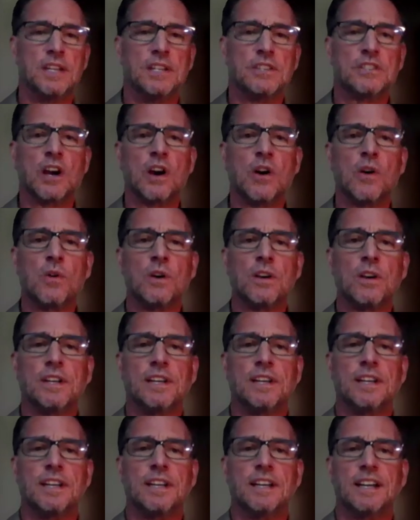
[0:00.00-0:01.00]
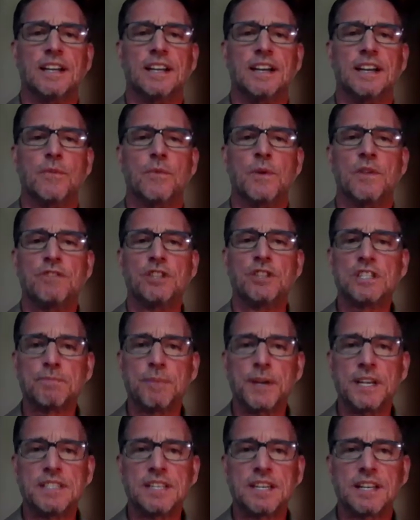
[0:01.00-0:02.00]
So we've just
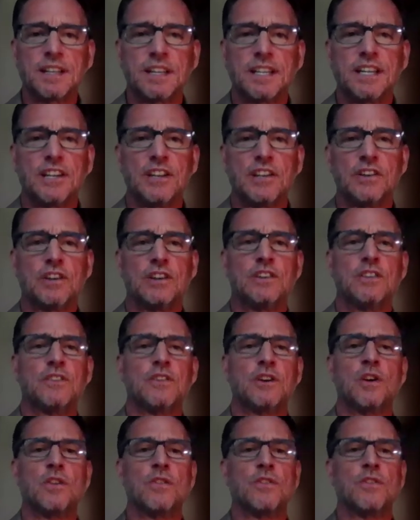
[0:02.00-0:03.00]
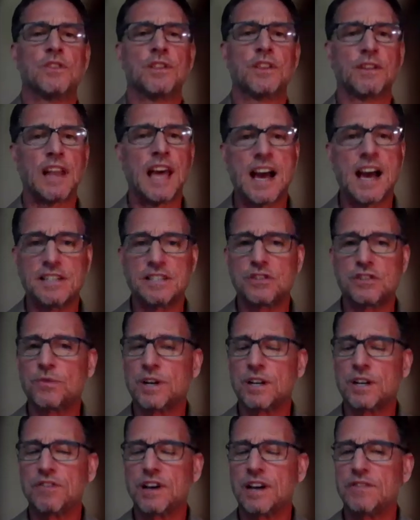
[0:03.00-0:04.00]
basically learned over the last
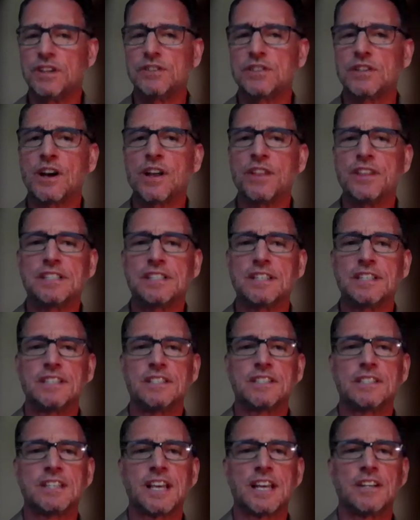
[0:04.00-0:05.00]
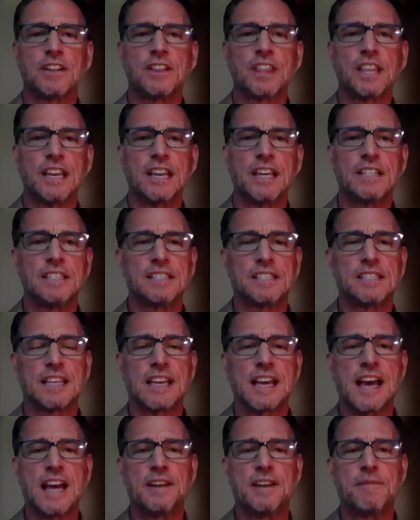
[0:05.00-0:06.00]
25 years all these little subtle things
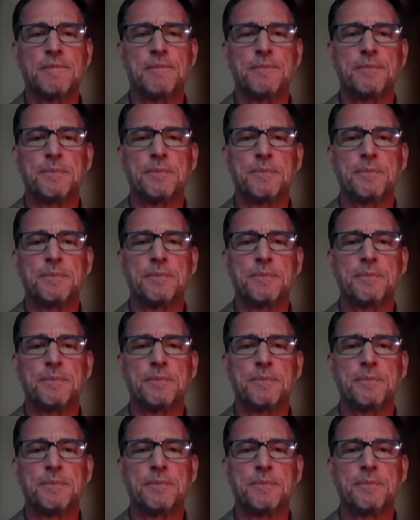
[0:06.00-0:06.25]
that